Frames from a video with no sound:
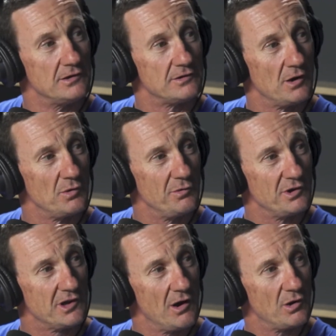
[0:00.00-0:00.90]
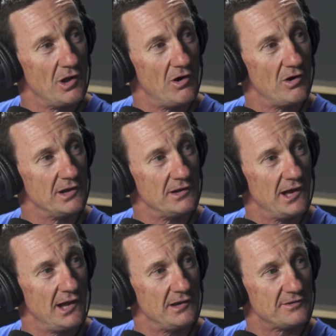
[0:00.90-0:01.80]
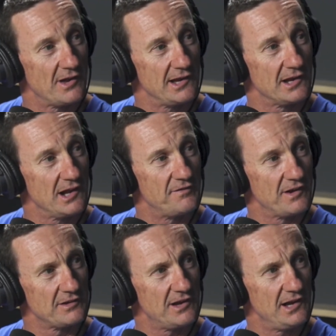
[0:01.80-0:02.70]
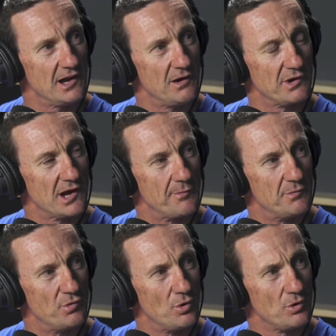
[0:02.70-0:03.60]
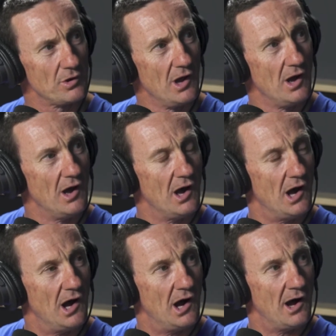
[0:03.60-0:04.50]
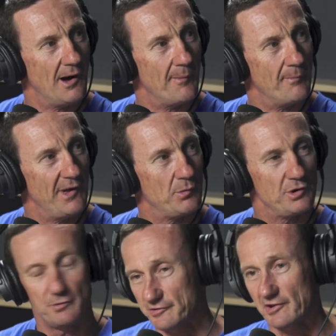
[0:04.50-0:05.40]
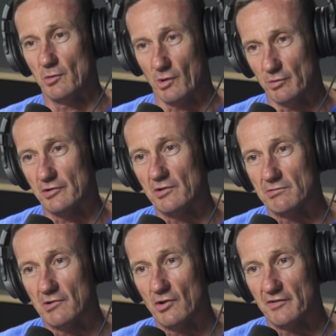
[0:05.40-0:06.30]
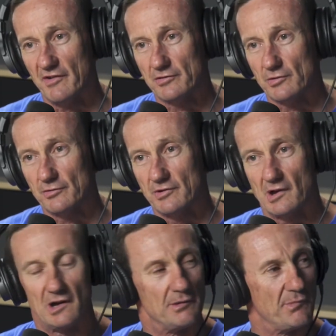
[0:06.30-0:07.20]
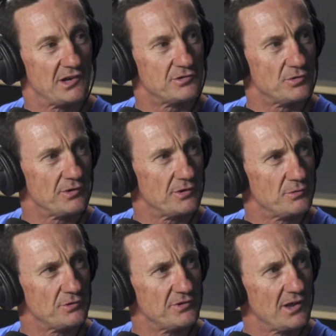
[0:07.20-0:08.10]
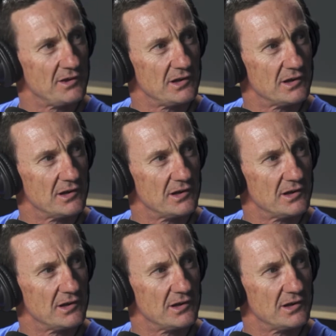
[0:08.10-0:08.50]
So we would go along and say, "G'day fellas, how you going? We're coming aboard." And we would see what was on the vessels, make sure that there was nothing